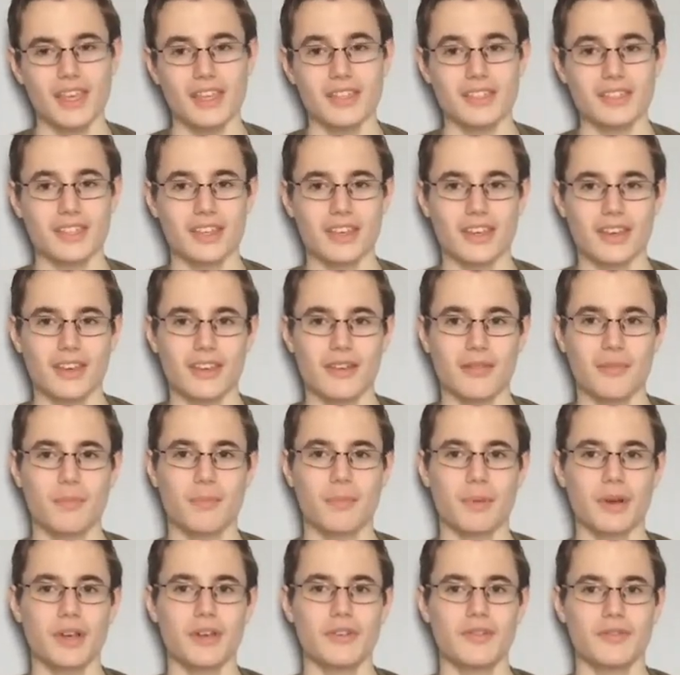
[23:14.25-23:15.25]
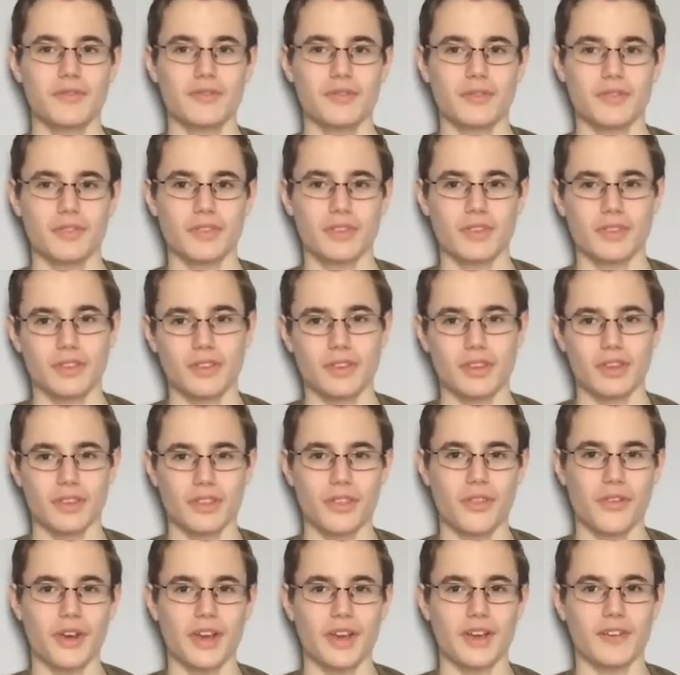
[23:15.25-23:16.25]
So both
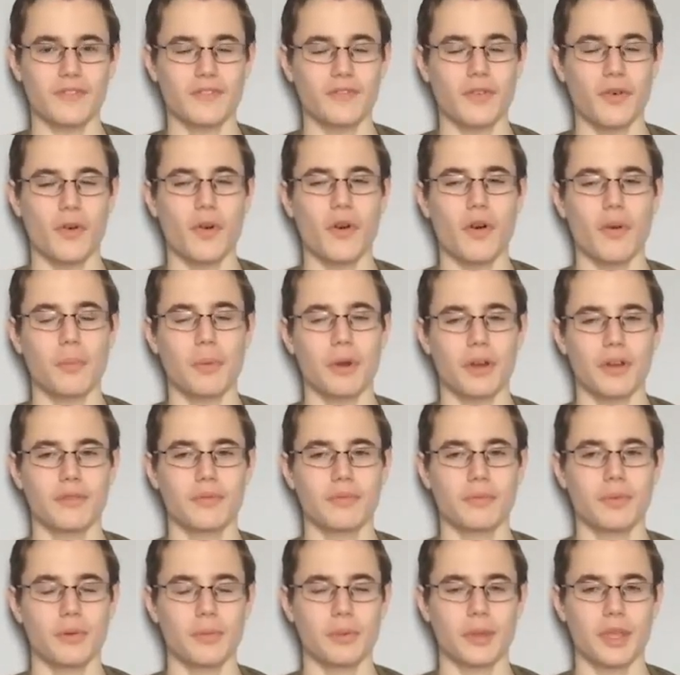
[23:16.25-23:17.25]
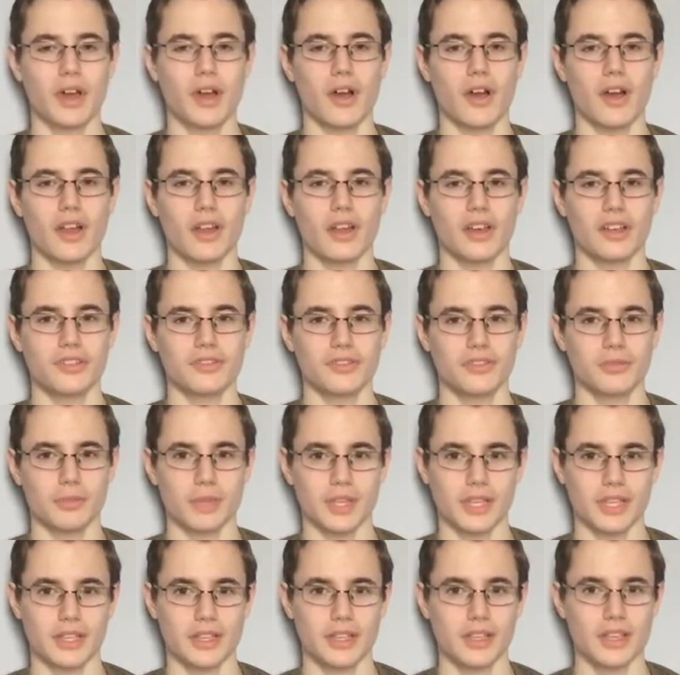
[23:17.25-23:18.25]
3 and 4 are both probably highlights for
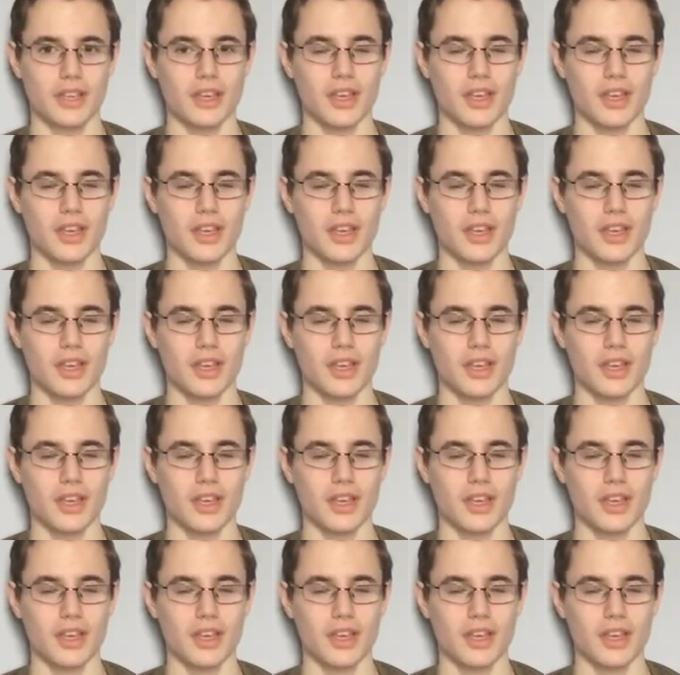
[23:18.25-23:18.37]
me.